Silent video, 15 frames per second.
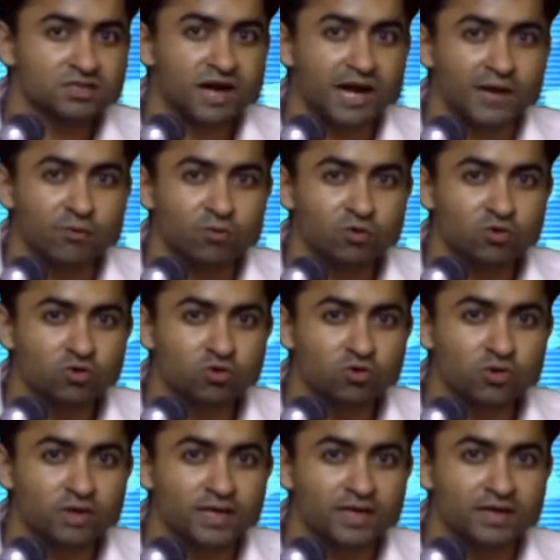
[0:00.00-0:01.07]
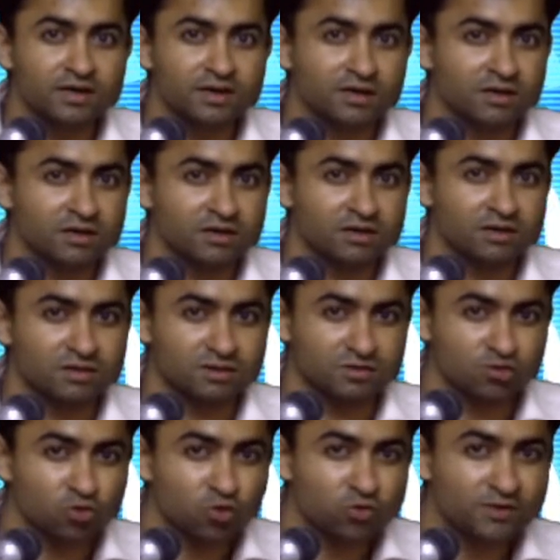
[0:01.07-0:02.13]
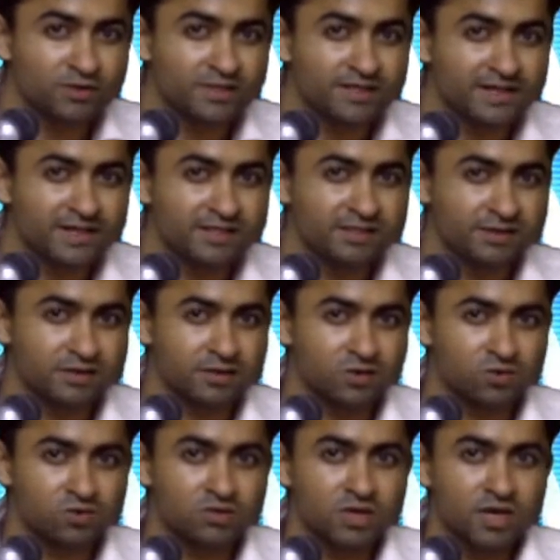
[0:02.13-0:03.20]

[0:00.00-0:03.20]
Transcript: I won't go in those details now,